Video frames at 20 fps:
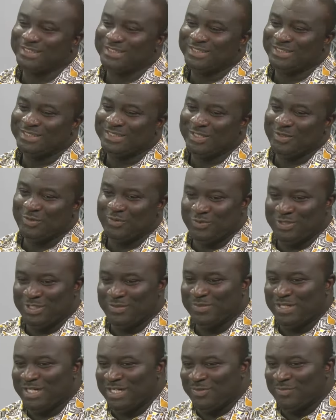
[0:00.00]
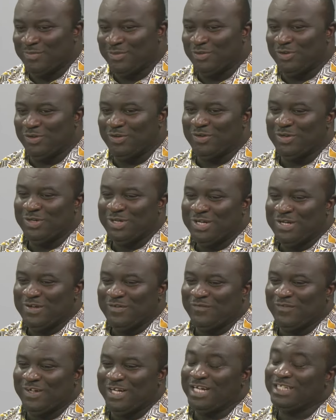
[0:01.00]
se uni ma mi wo
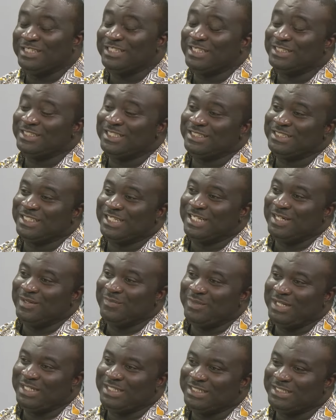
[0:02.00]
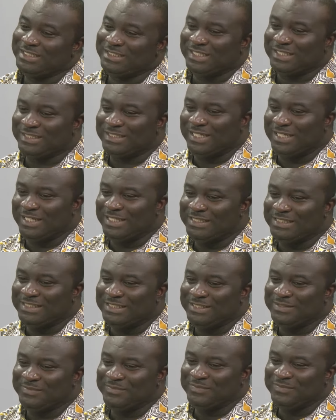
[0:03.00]
financial sector na banking sector
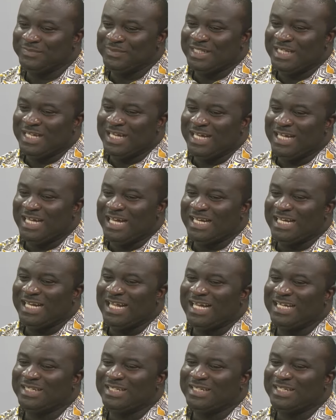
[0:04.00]
nti eya na